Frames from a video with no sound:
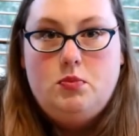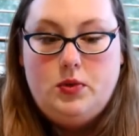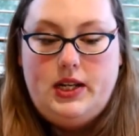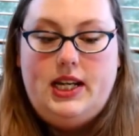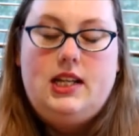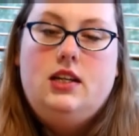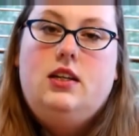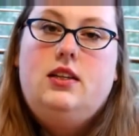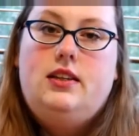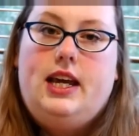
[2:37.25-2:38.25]
breed
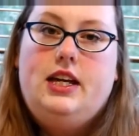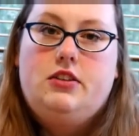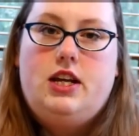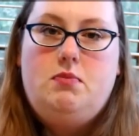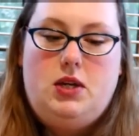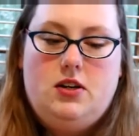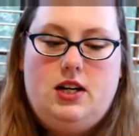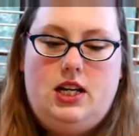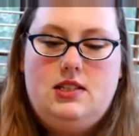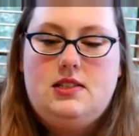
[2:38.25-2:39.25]
than Great
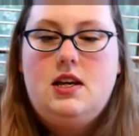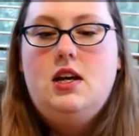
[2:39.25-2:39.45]
Pyrenees.